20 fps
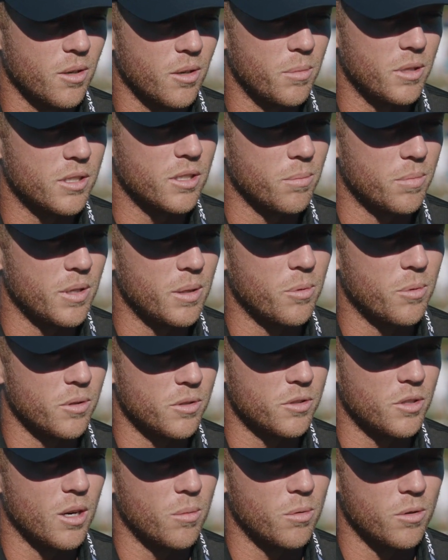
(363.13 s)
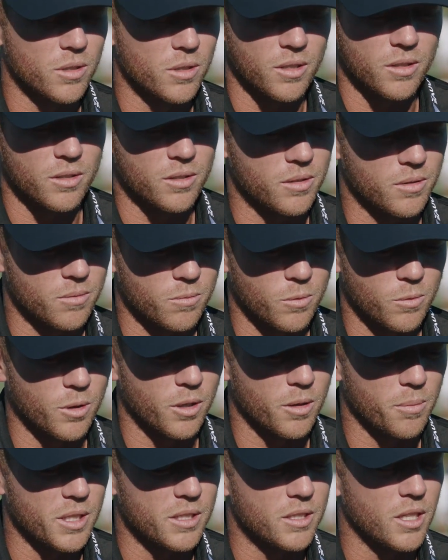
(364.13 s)
to be some people in trouble, because
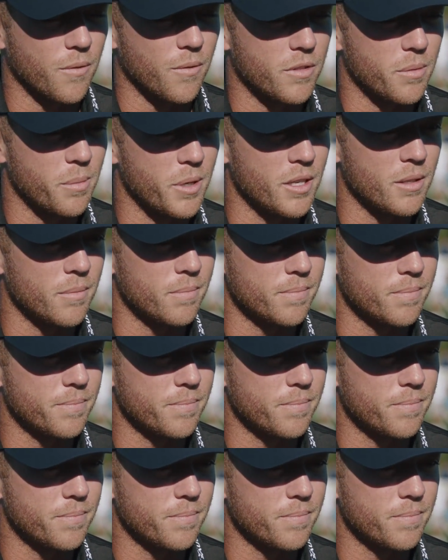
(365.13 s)
we're going to be tough to beat.